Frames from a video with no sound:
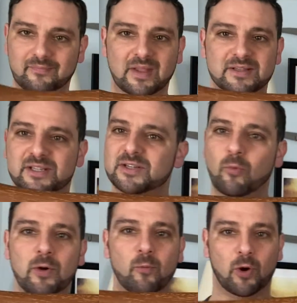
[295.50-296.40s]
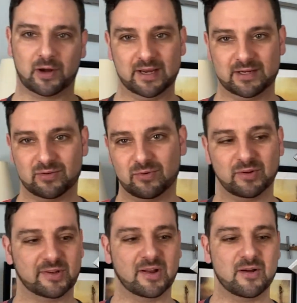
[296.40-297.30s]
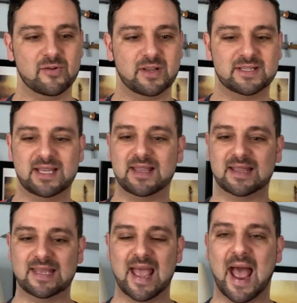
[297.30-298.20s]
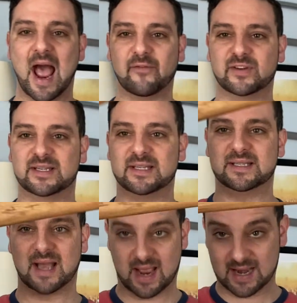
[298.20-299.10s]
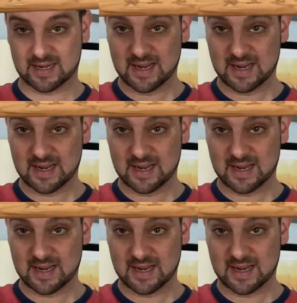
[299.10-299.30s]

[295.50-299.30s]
This is a woodworking tool, so you can see that the haft design